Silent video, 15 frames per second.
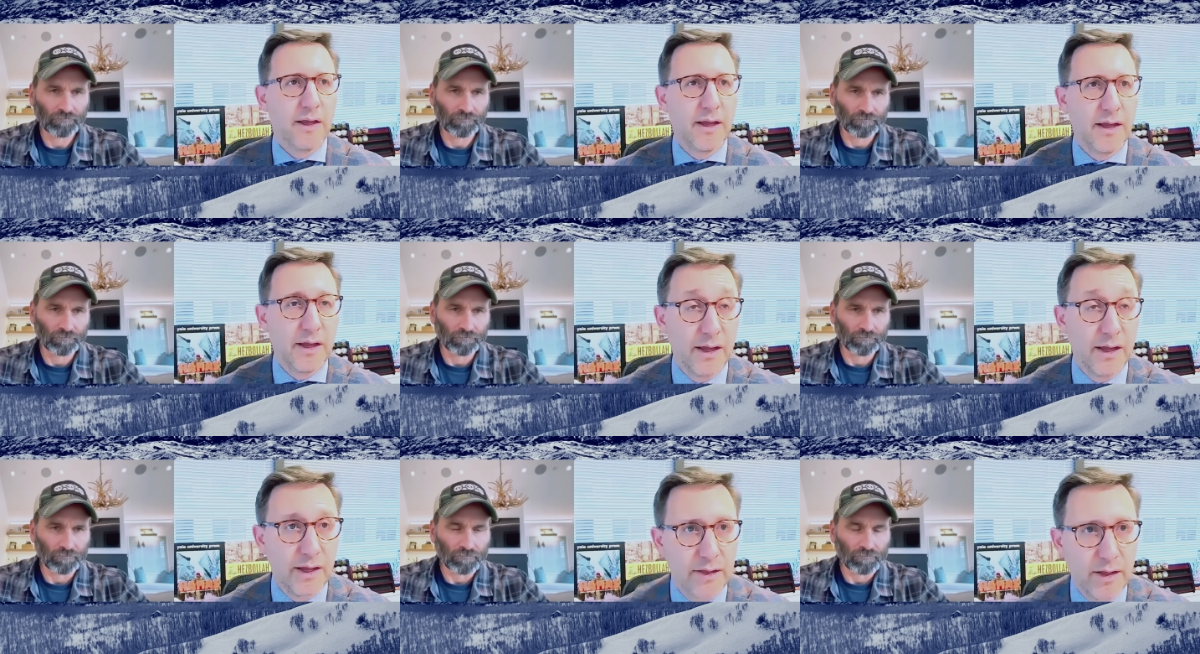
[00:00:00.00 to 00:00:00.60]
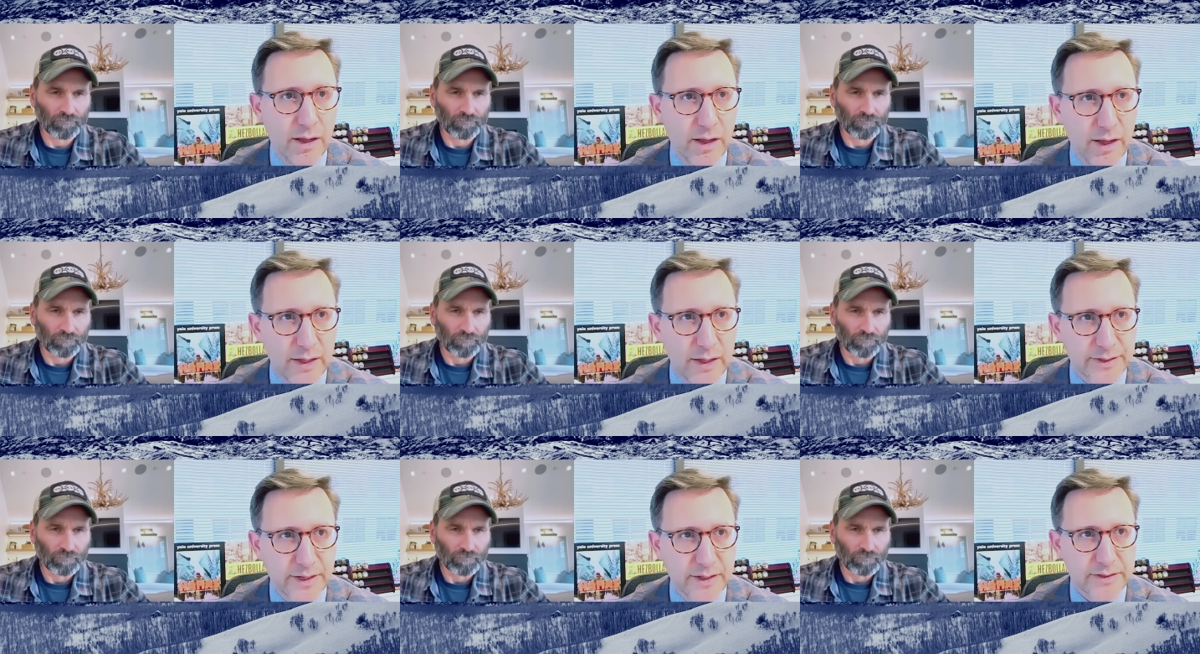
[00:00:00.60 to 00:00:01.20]
Speaker 1: Uh,
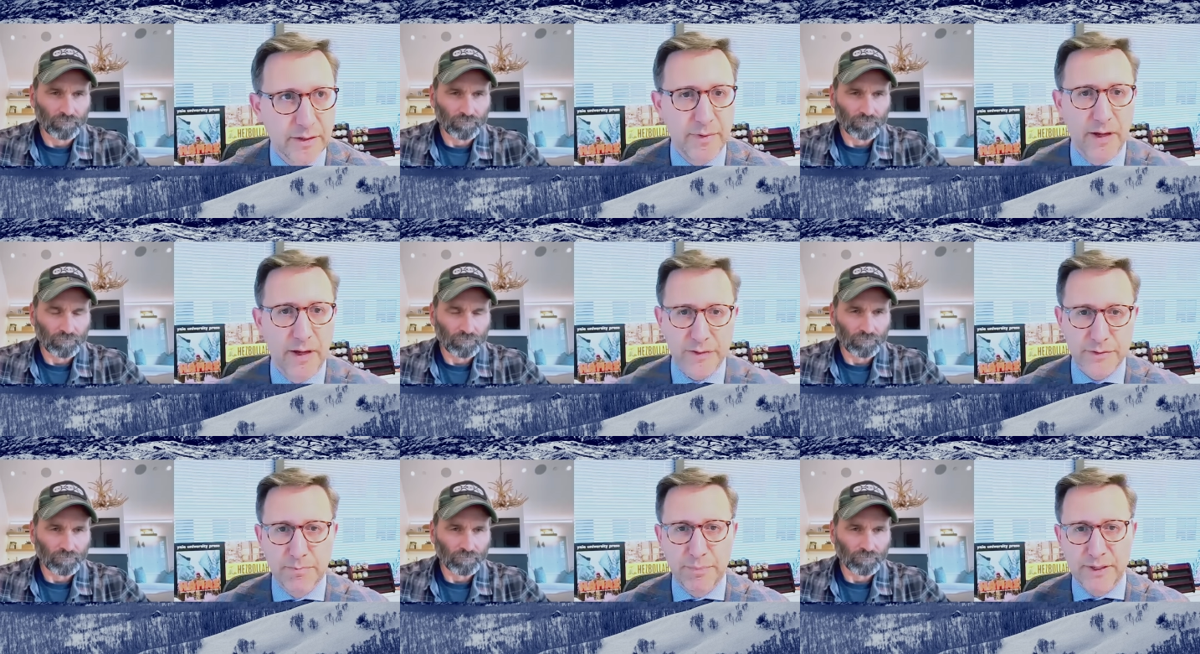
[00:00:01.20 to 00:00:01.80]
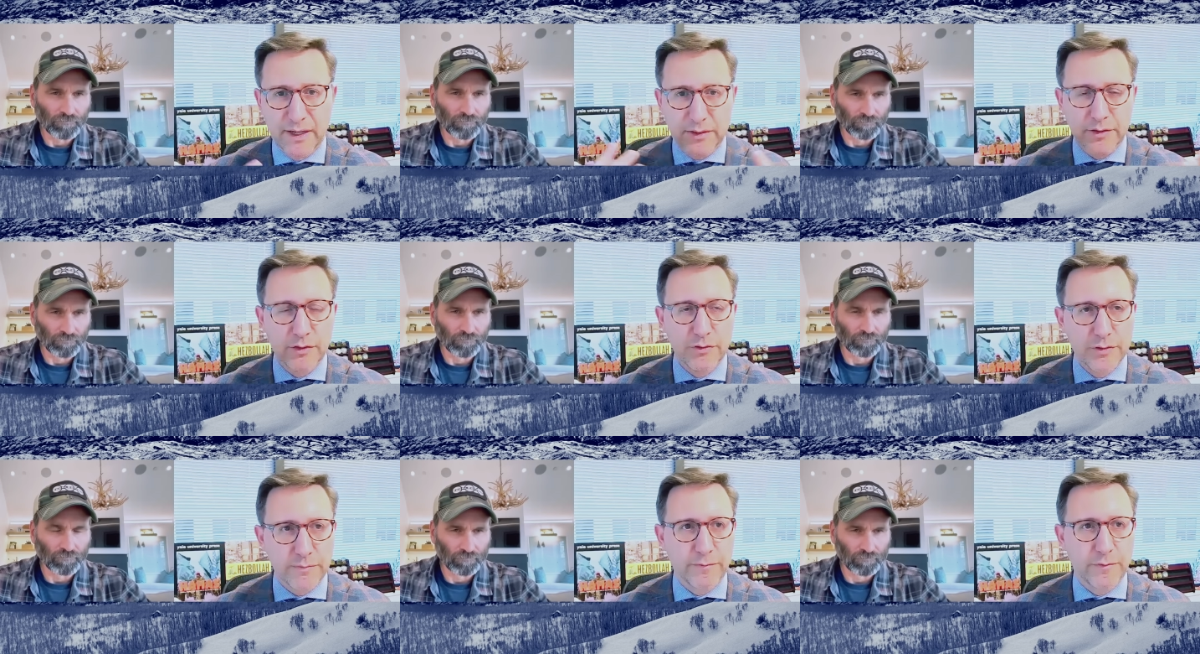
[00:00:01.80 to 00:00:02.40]
uh, as, as Hamas began
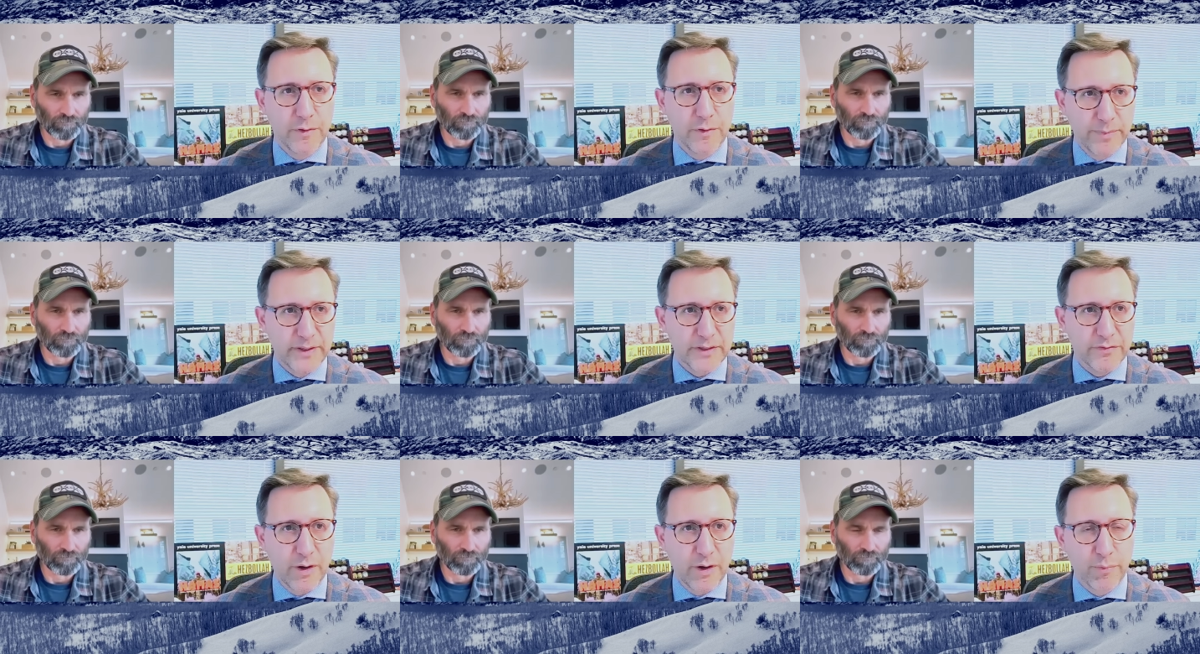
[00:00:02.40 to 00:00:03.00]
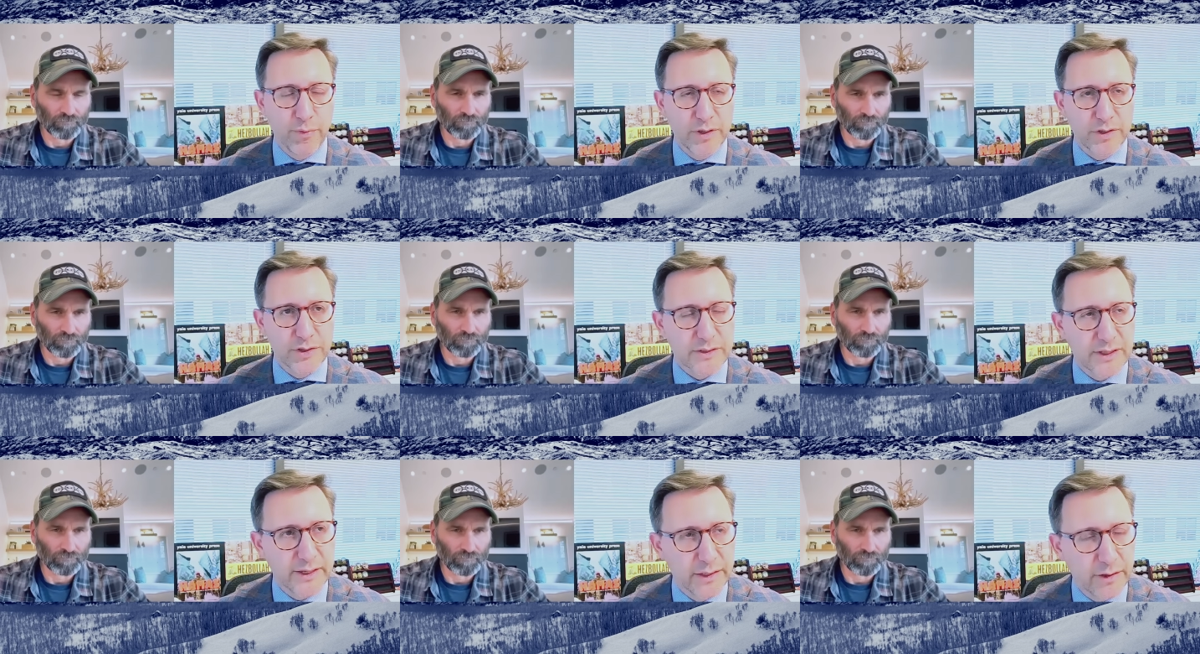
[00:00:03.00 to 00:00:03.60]
to use it for base for
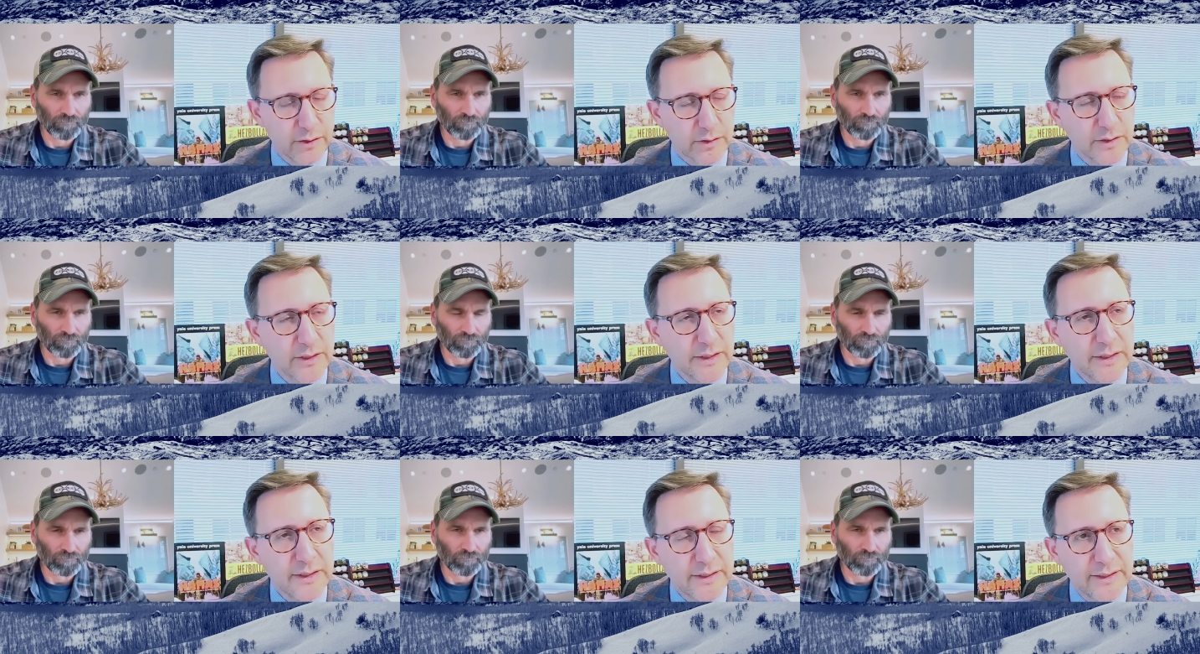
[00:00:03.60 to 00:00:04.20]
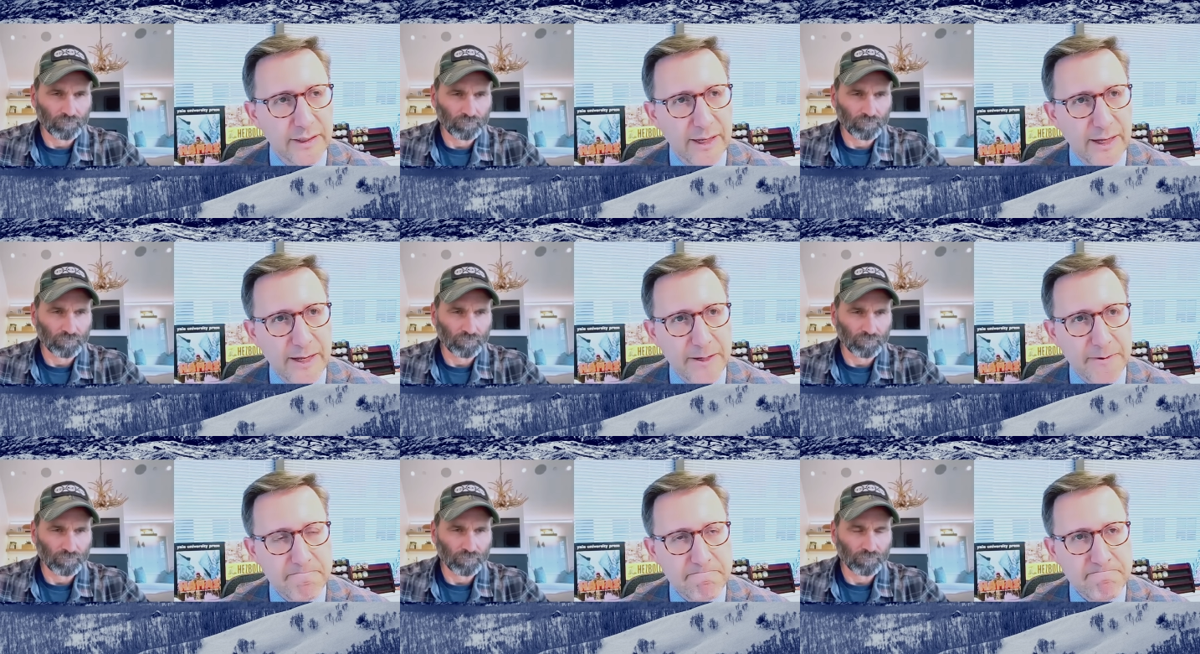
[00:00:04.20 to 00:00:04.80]
operations later.
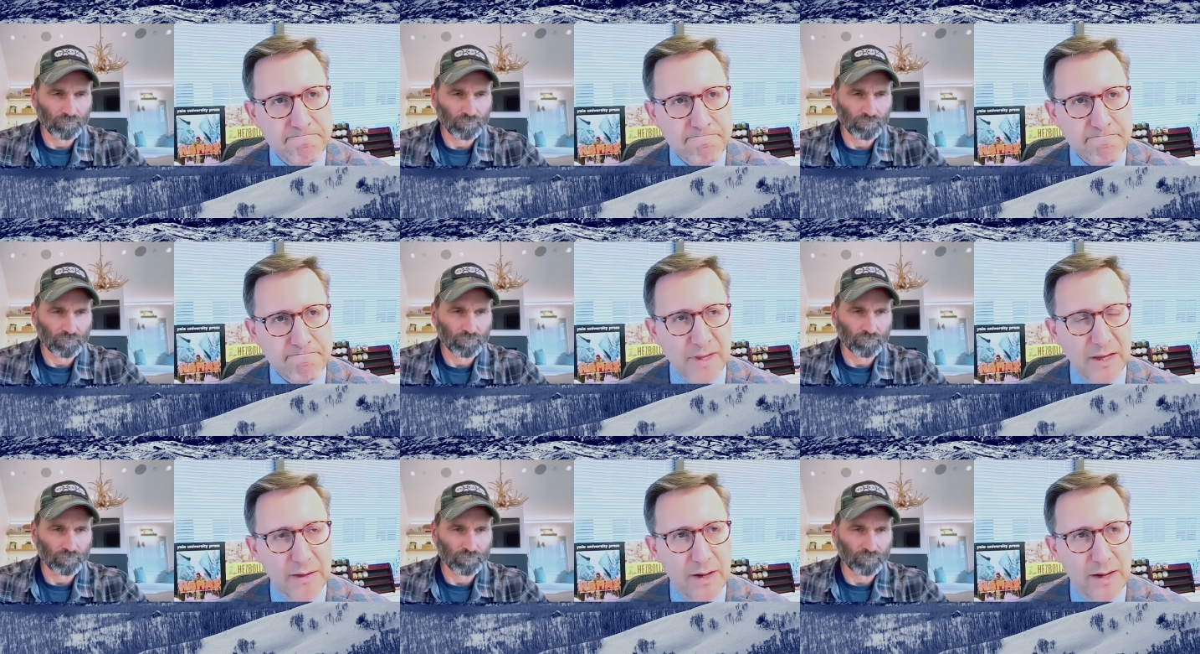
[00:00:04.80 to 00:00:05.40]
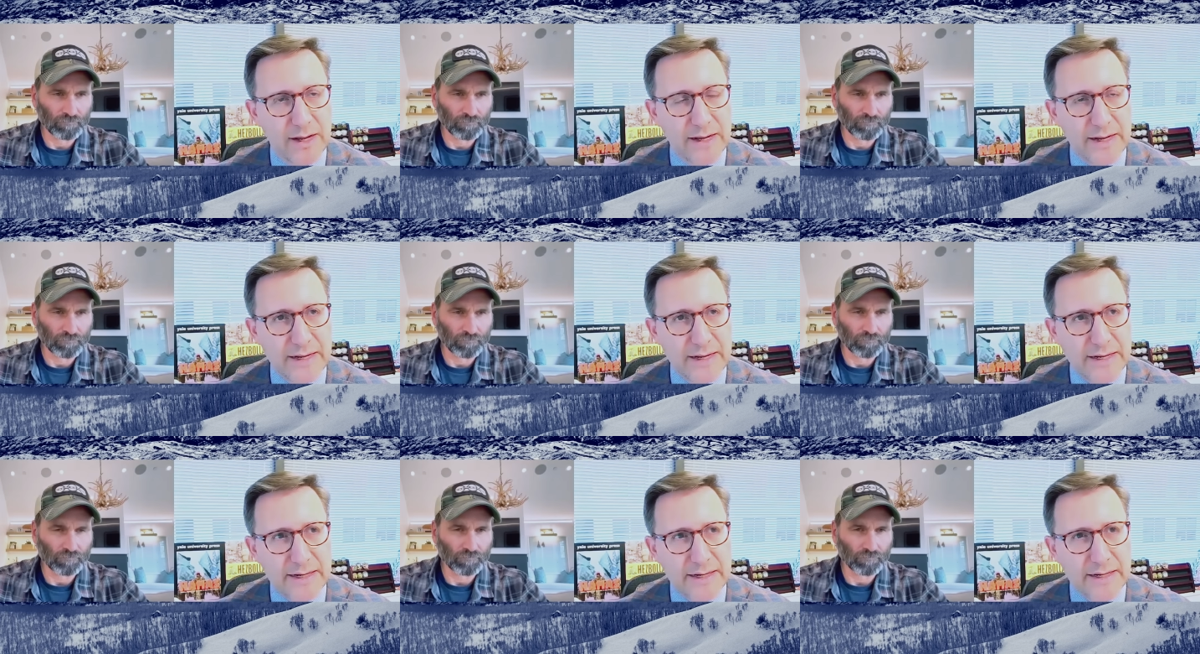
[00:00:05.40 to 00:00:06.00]
Um,
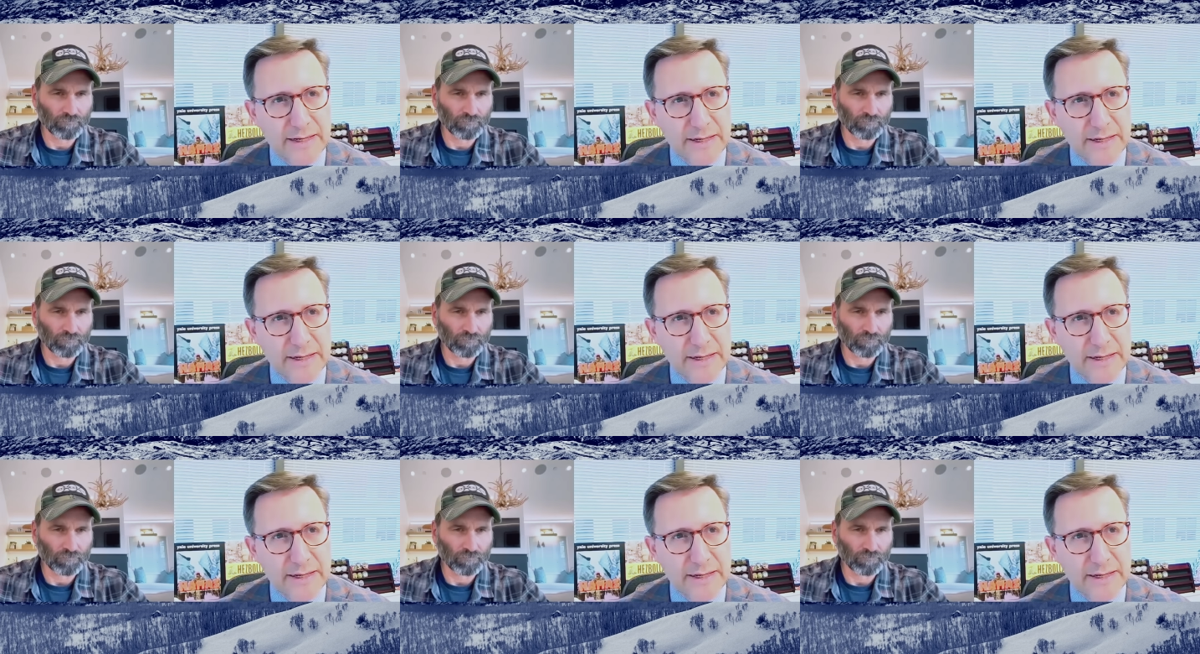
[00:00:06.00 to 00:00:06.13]
uh,